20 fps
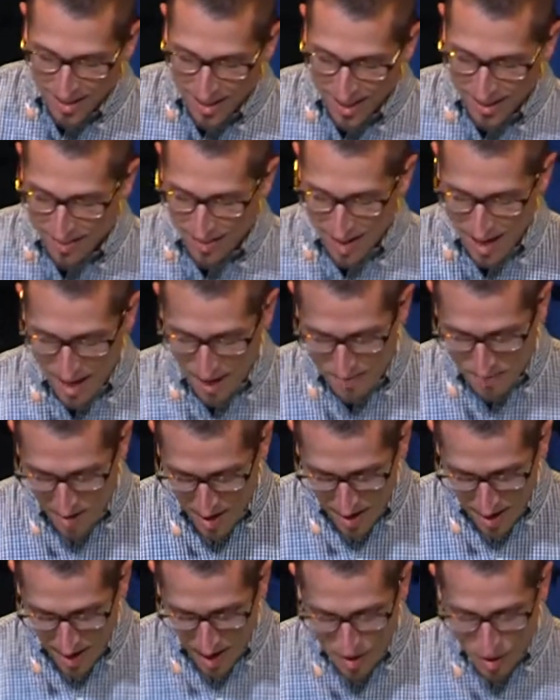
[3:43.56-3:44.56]
like
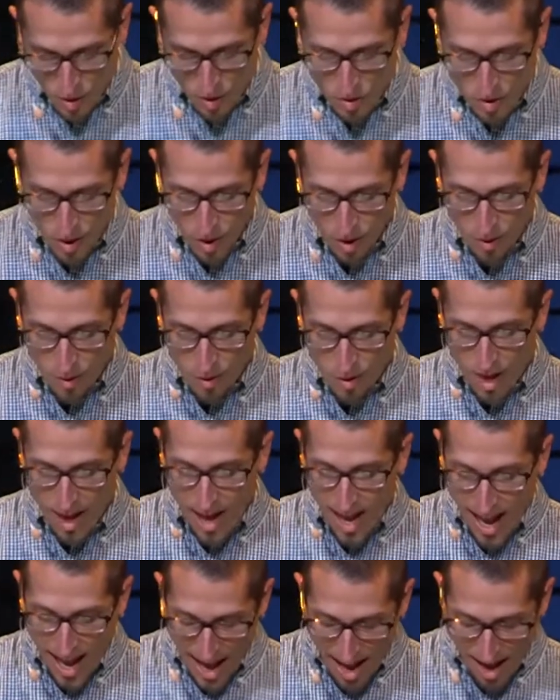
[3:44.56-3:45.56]
that and you don't
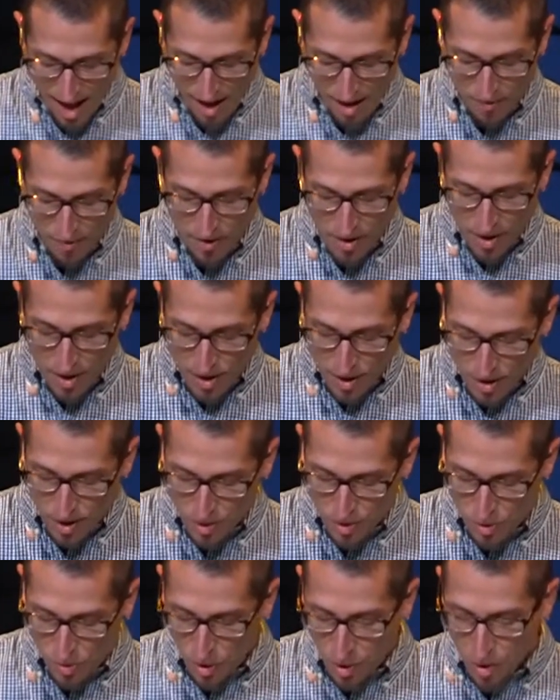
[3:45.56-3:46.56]
have
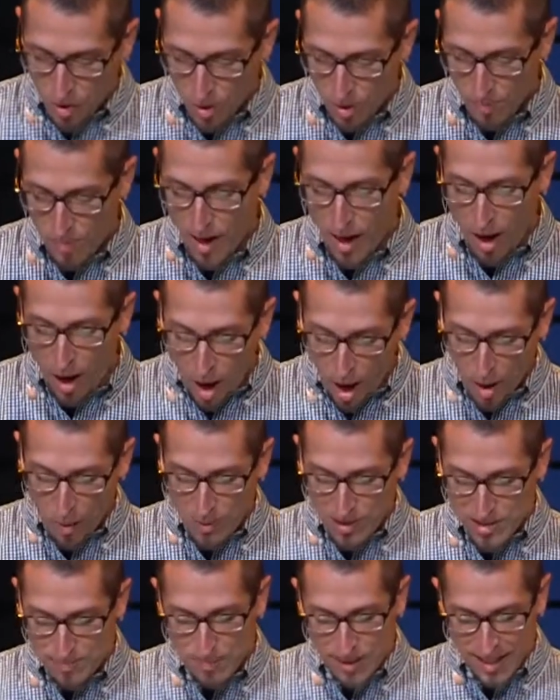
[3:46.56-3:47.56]
control. My
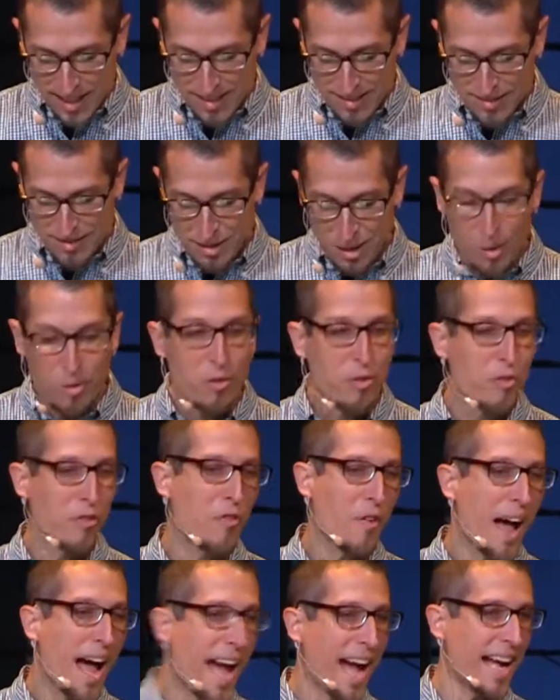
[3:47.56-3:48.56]
heart was beating so
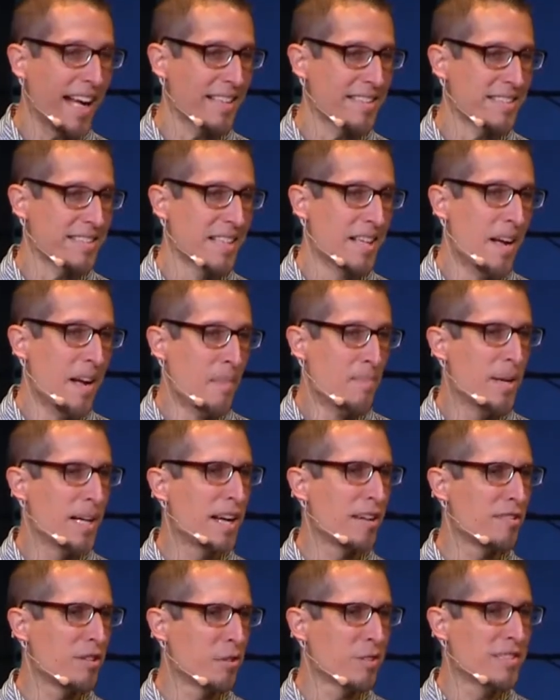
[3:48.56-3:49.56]
fast
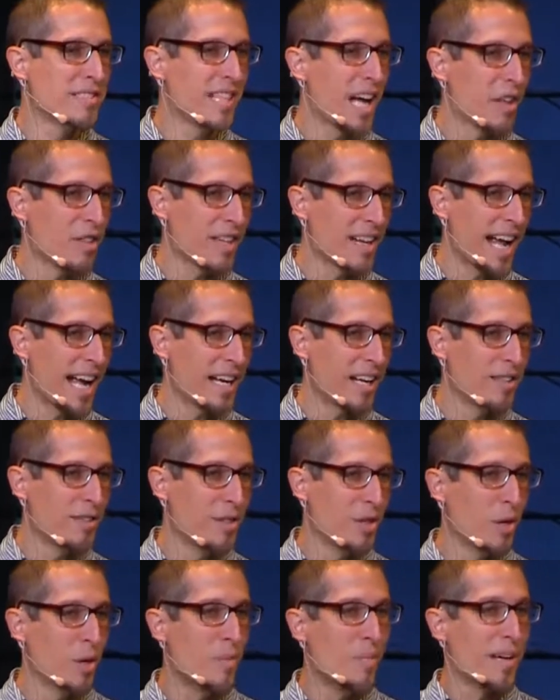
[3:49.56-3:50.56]
because there was nothing I could
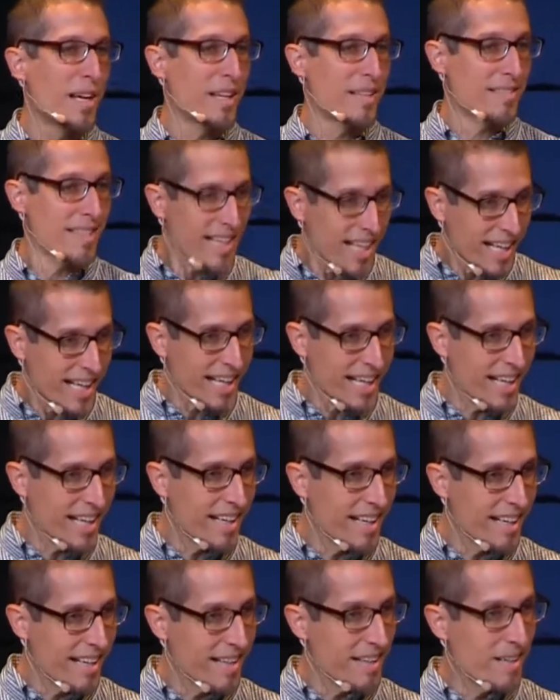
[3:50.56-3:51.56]
do because
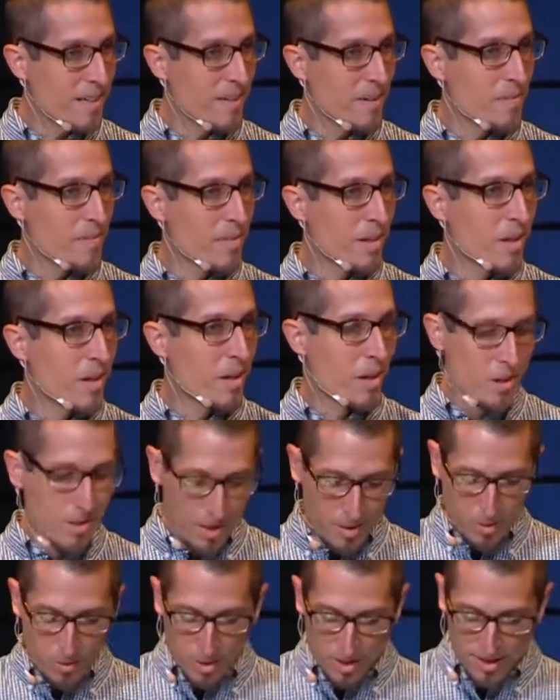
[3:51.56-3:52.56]
he
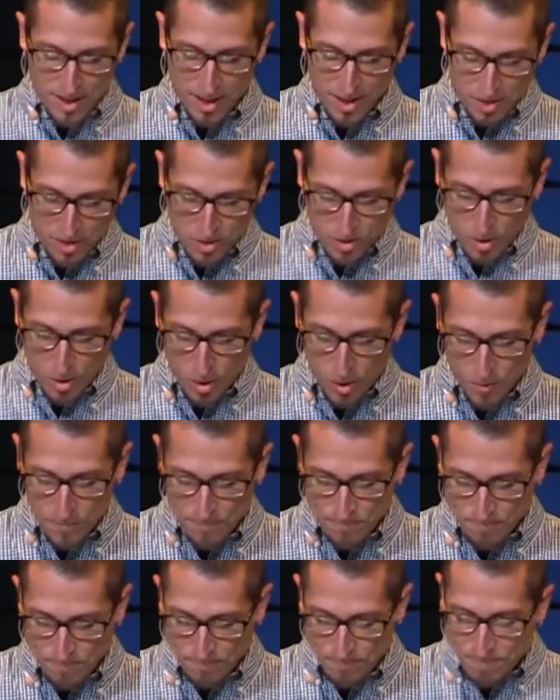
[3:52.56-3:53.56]
was in control.
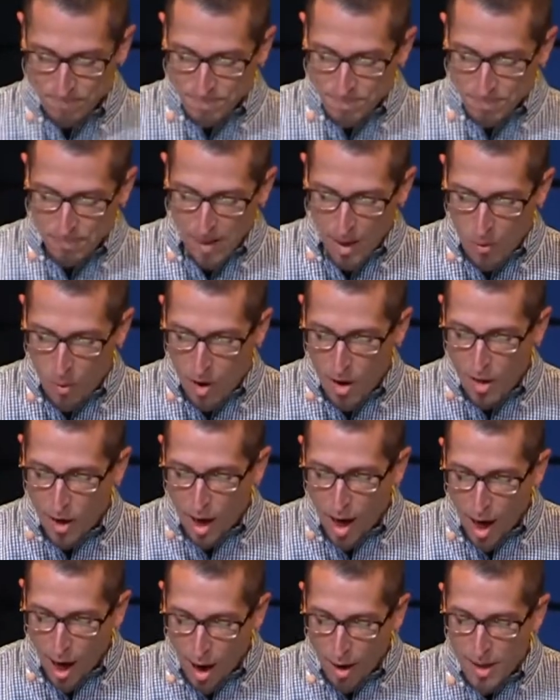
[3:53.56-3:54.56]
And one of
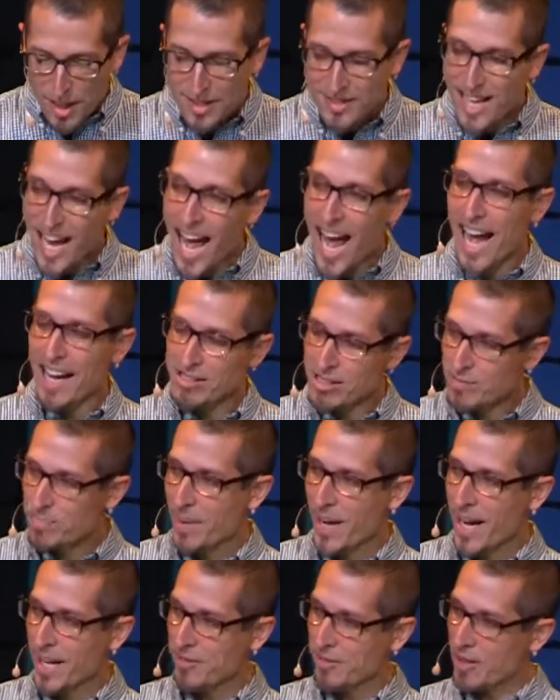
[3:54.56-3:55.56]
the hardest
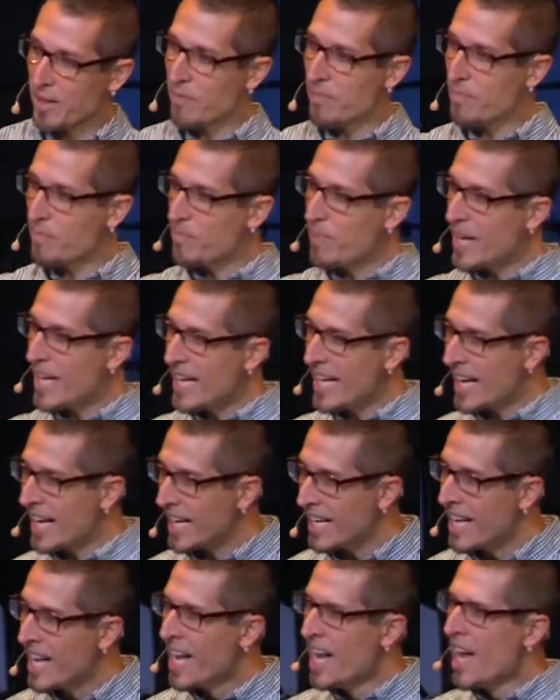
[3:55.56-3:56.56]
aspects of
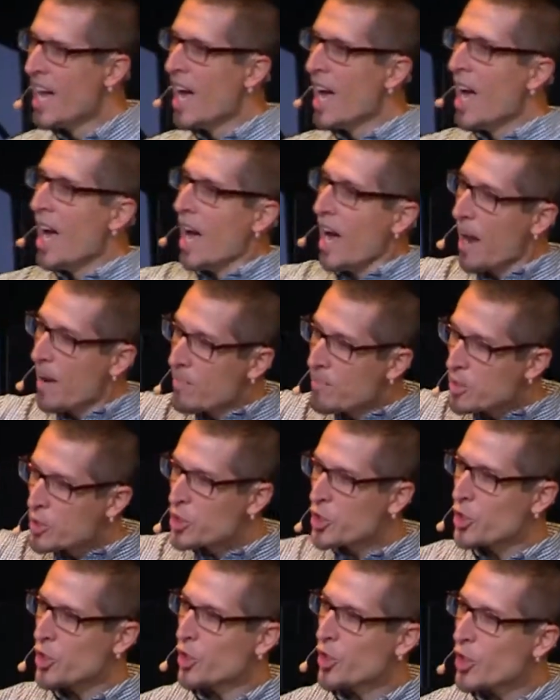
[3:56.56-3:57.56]
being a
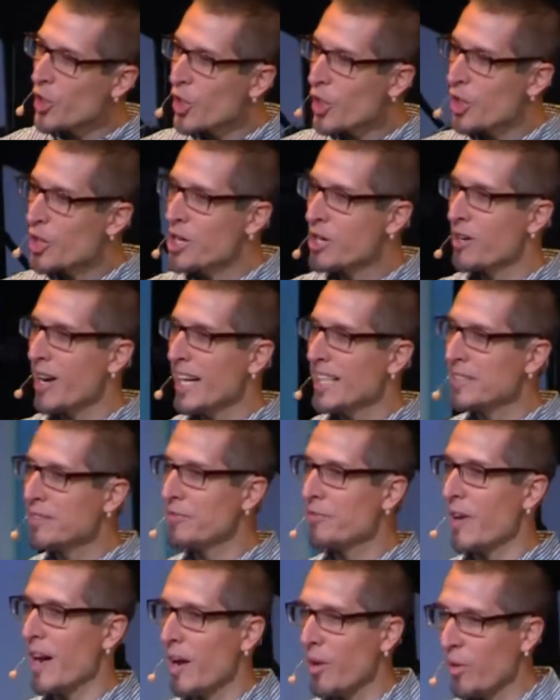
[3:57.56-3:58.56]
mature
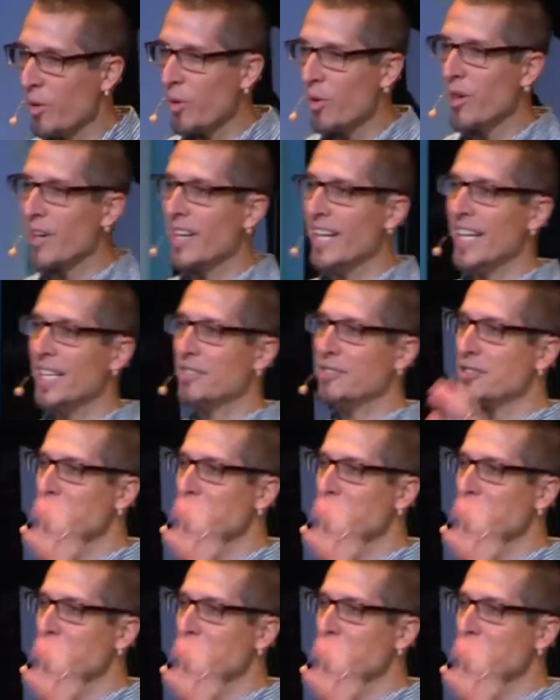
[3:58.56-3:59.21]
Christ follower is